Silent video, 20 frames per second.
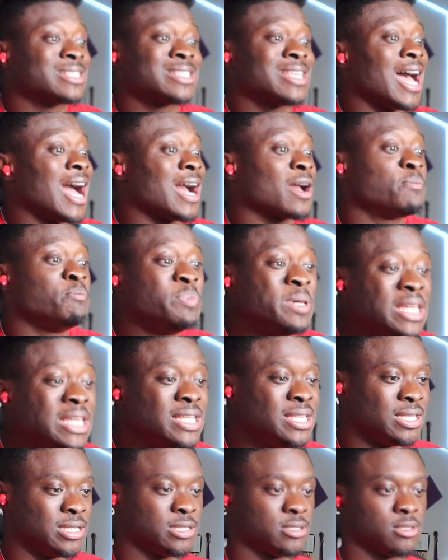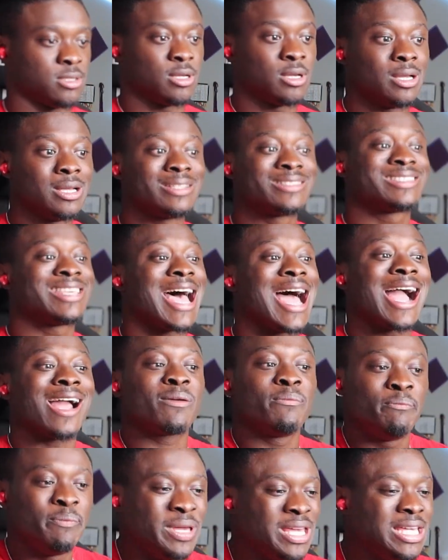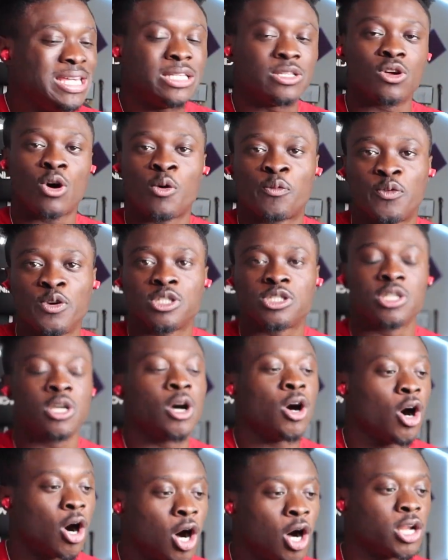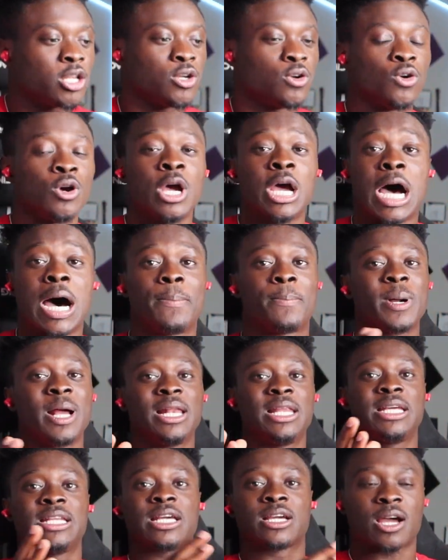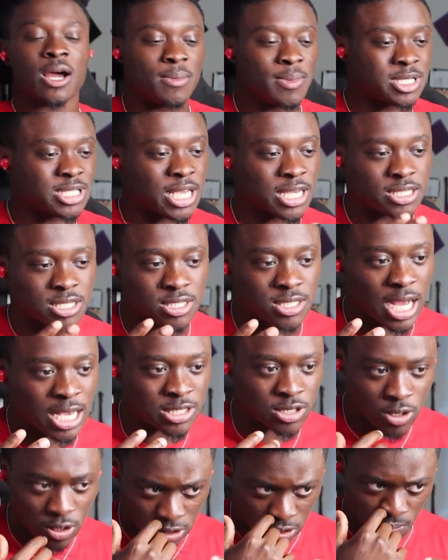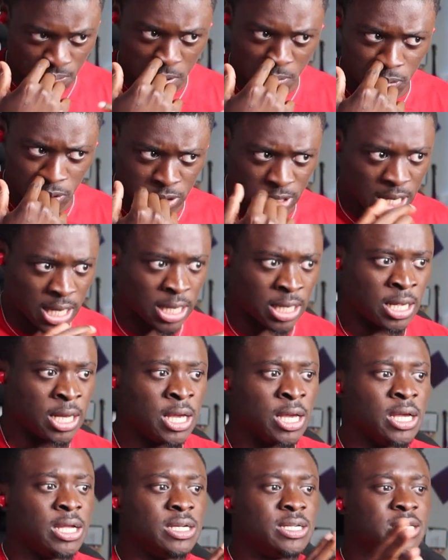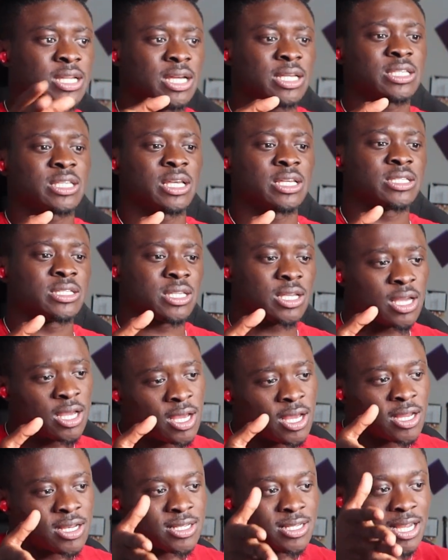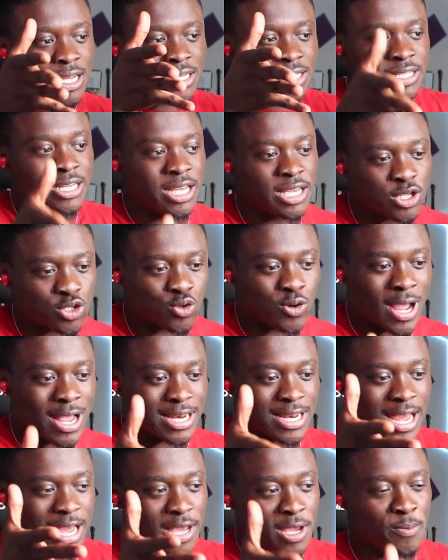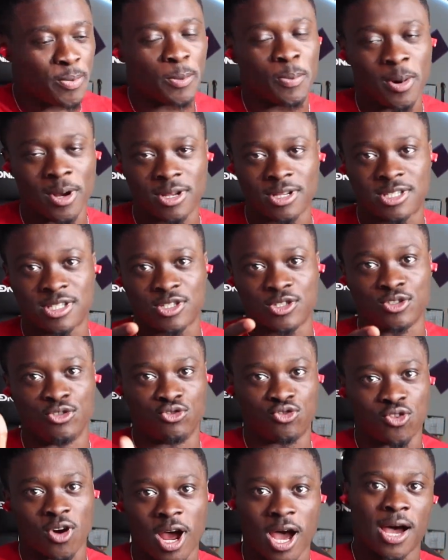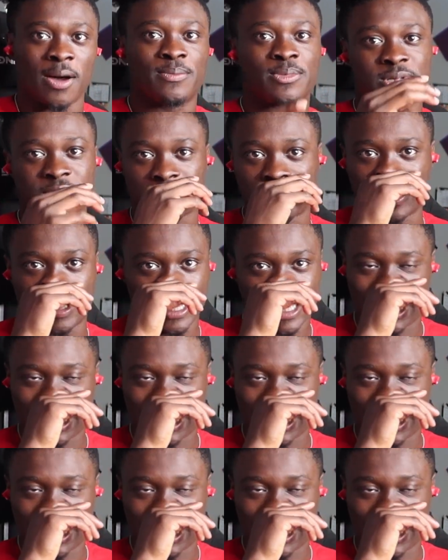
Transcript: Takzib's official audio. Apparently, in the comment section, I saw some people saying this is the diss track that Hiphopologist dropped.